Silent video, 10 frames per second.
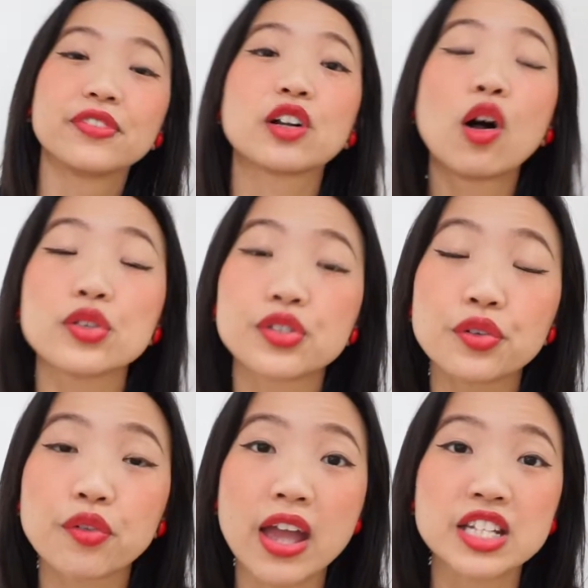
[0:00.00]

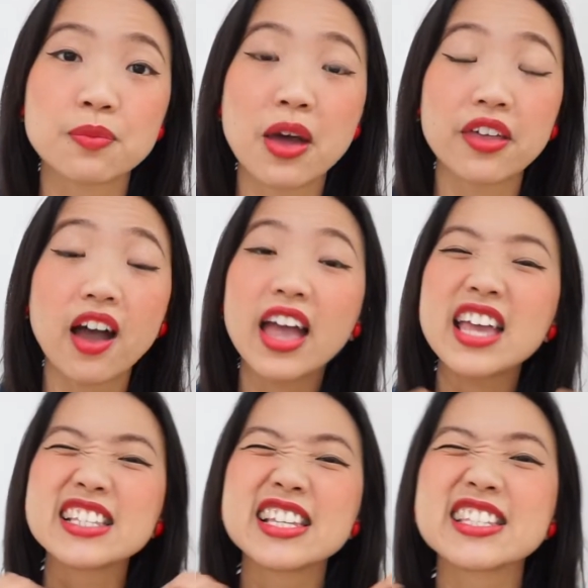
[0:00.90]
coastal grandmother
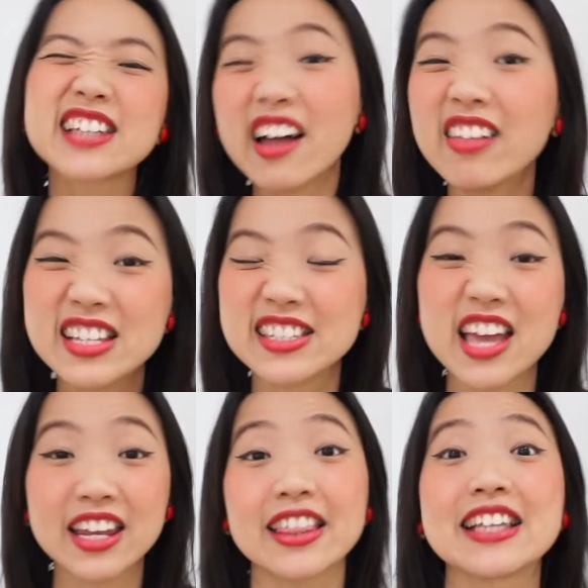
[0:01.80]
is a style
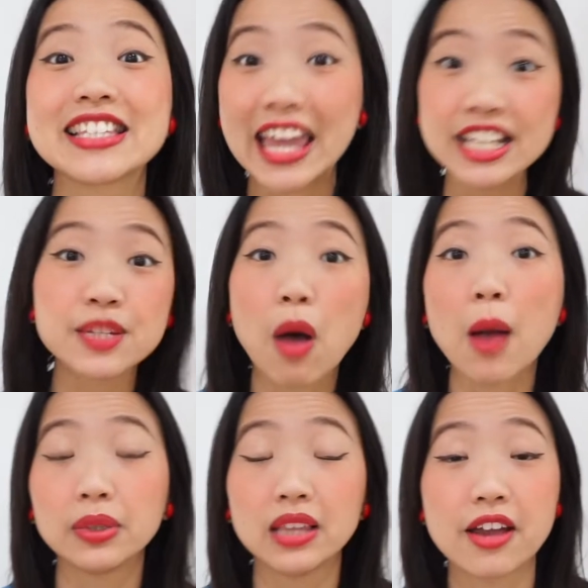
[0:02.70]
aesthetic that's gained
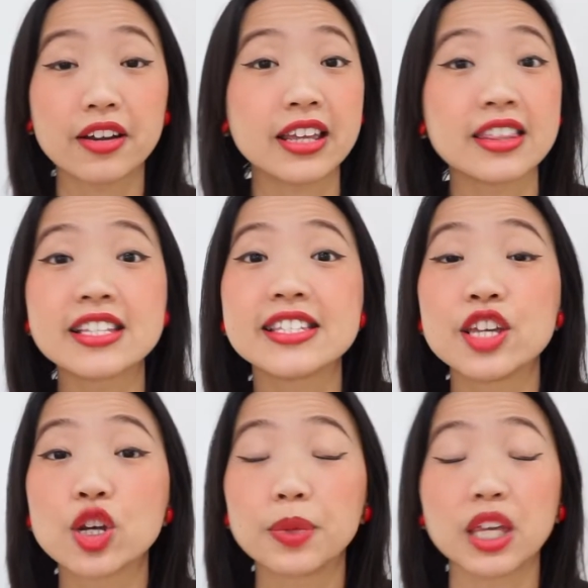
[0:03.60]
popularity this
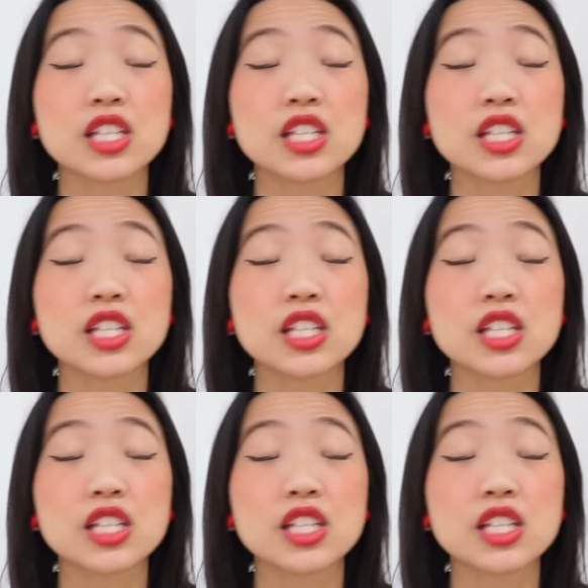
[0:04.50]
year because